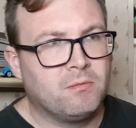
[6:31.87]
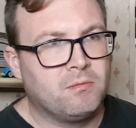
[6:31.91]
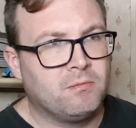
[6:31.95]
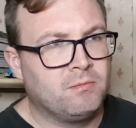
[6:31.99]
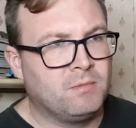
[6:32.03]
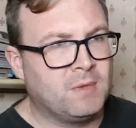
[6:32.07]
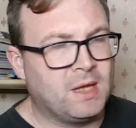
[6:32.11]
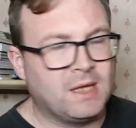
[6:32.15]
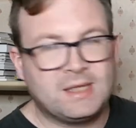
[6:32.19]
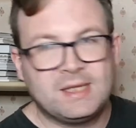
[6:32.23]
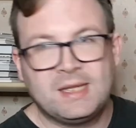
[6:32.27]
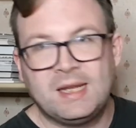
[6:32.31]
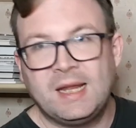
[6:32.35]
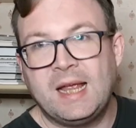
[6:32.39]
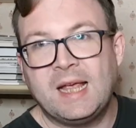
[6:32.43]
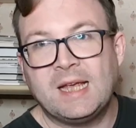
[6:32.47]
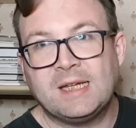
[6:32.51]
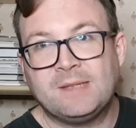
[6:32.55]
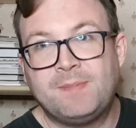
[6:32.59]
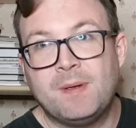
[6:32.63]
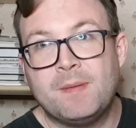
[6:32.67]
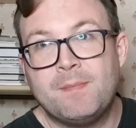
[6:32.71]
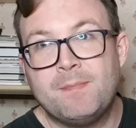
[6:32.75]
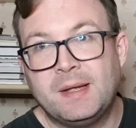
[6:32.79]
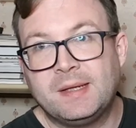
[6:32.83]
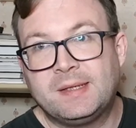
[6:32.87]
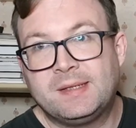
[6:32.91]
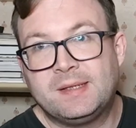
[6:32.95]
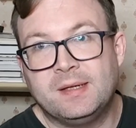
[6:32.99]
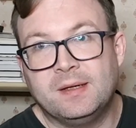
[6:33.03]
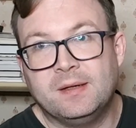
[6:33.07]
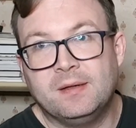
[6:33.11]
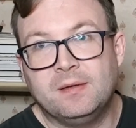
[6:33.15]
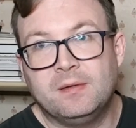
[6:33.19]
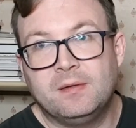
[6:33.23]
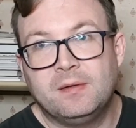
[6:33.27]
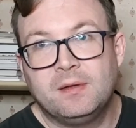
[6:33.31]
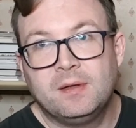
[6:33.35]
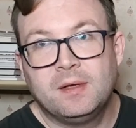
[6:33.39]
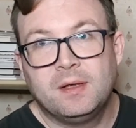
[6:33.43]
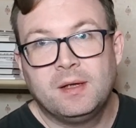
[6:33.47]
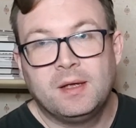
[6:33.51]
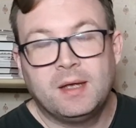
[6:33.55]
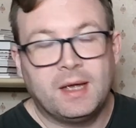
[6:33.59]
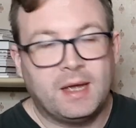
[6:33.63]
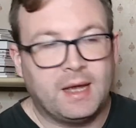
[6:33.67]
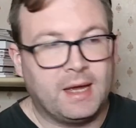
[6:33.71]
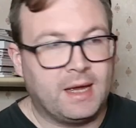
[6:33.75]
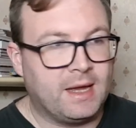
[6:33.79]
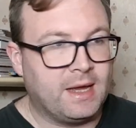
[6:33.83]
Natalie has been bitten,
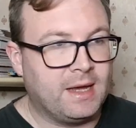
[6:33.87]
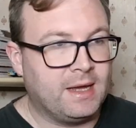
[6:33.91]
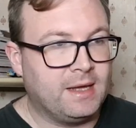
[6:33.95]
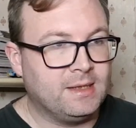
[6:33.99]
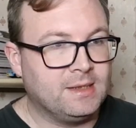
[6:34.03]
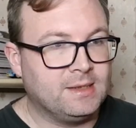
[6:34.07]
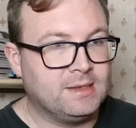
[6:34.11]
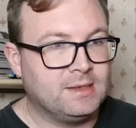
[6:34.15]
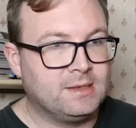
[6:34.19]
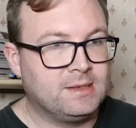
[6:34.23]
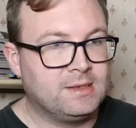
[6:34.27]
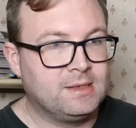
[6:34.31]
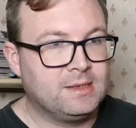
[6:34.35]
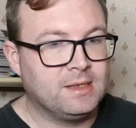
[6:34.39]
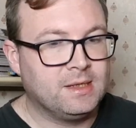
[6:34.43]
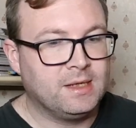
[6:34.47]
and